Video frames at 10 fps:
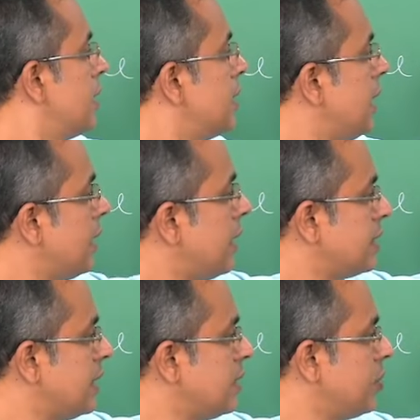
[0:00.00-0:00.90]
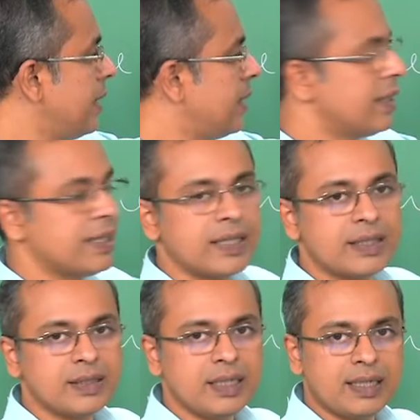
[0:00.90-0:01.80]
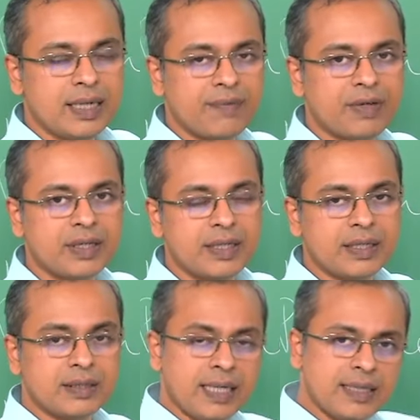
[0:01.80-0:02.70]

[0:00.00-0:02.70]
then I changed it to 800 degrees C, 1100 degrees C,